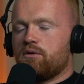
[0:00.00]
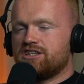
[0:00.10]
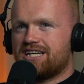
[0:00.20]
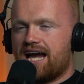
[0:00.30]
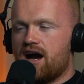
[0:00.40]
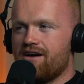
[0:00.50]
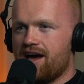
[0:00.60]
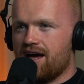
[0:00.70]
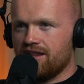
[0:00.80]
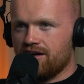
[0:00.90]
once you get out of
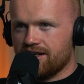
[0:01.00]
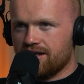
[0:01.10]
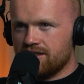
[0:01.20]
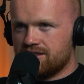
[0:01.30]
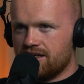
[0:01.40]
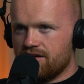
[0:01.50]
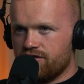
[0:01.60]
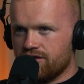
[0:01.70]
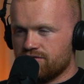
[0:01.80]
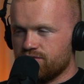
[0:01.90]
that, like, I'd say your
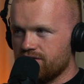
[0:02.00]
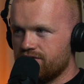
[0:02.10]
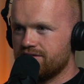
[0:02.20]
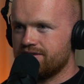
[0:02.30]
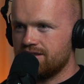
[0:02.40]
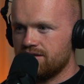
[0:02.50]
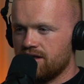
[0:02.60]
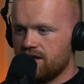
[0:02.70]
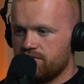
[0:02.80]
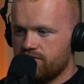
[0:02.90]
first
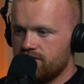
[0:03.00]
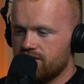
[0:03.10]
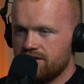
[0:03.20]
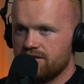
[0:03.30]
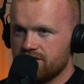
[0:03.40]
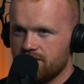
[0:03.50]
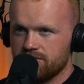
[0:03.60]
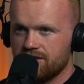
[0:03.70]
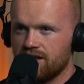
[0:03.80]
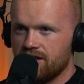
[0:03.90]
30
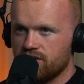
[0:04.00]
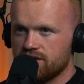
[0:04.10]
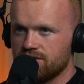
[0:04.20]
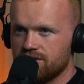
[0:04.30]
jumps, then you're still